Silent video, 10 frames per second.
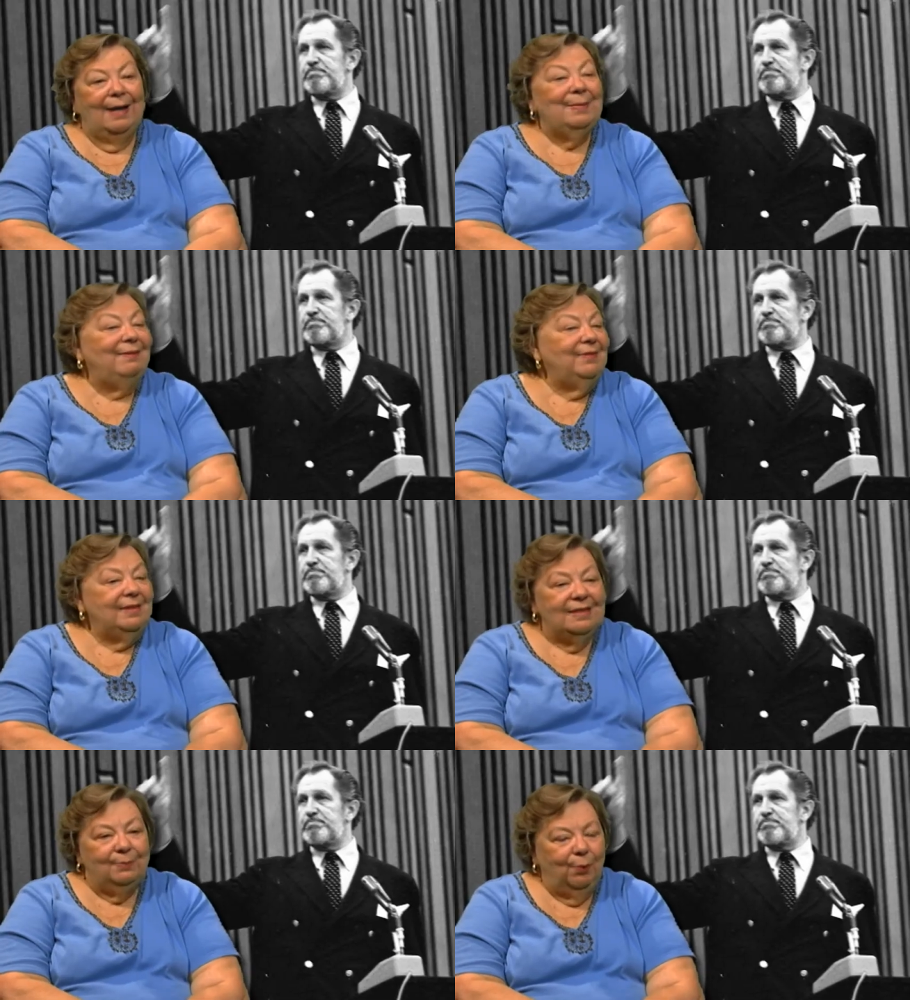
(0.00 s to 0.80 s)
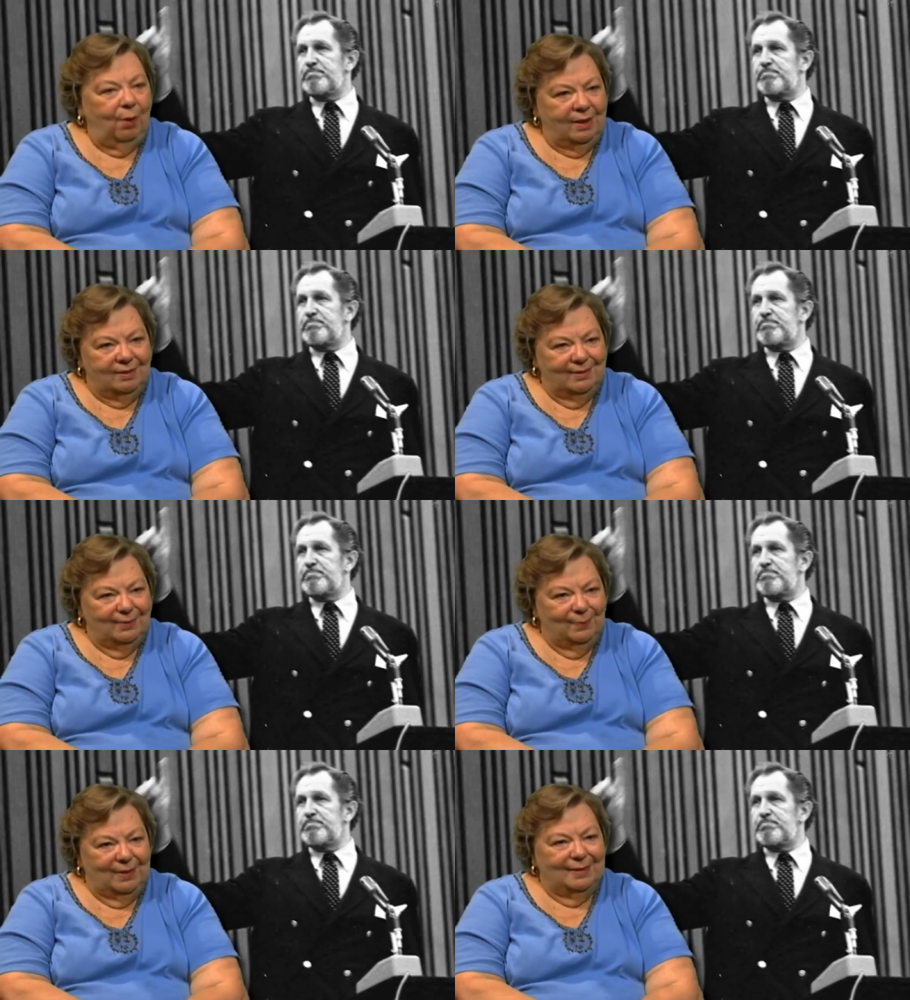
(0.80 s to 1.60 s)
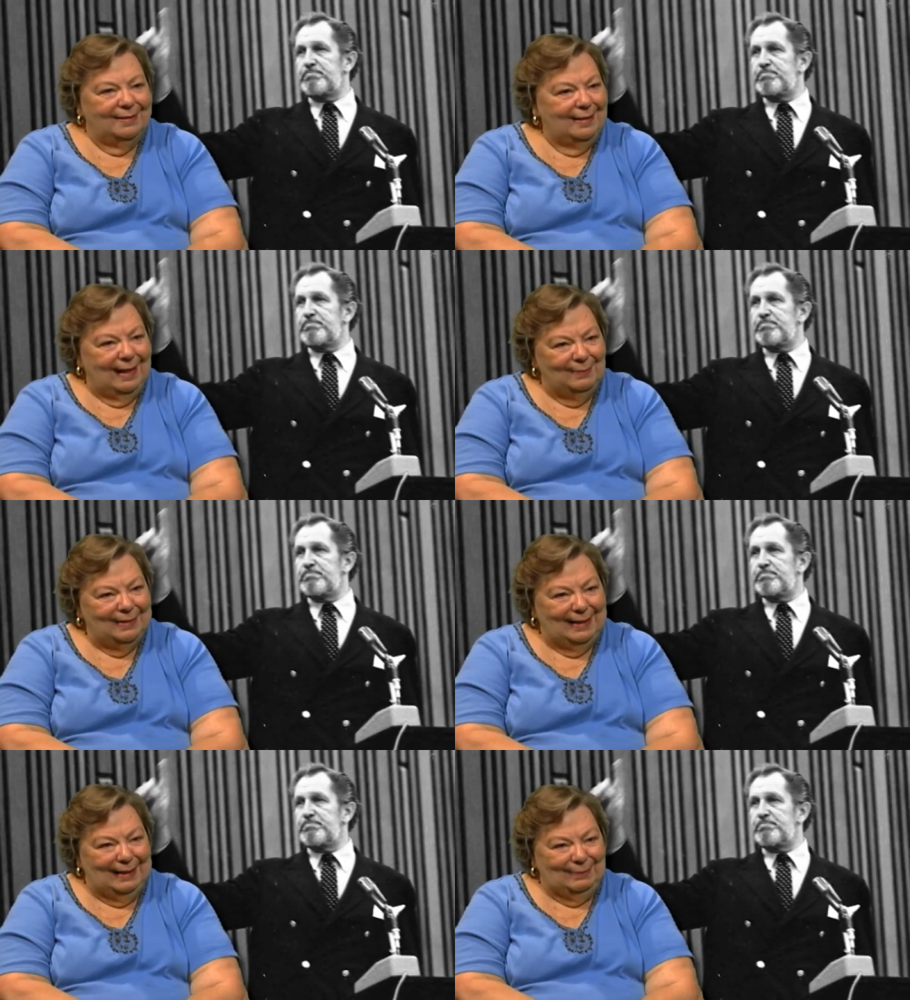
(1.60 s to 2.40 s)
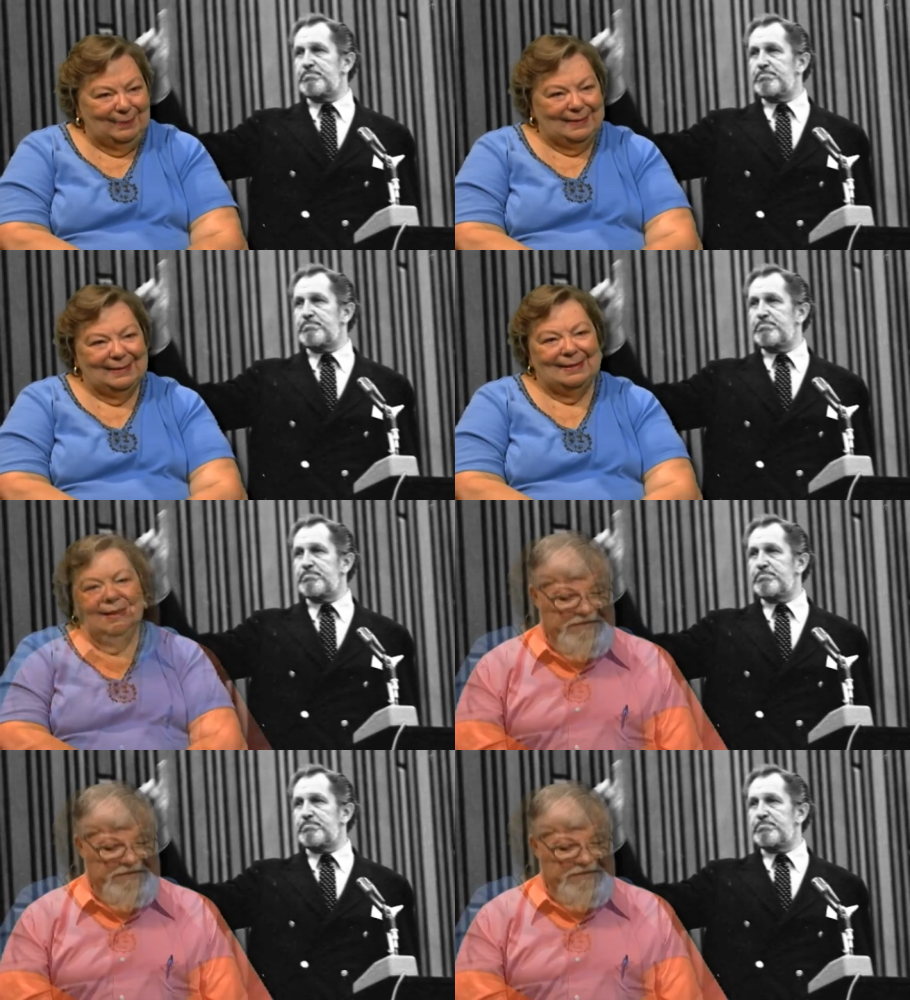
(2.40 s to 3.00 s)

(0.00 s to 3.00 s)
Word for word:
Speaker 1: I met Vincent Price because he came to campus.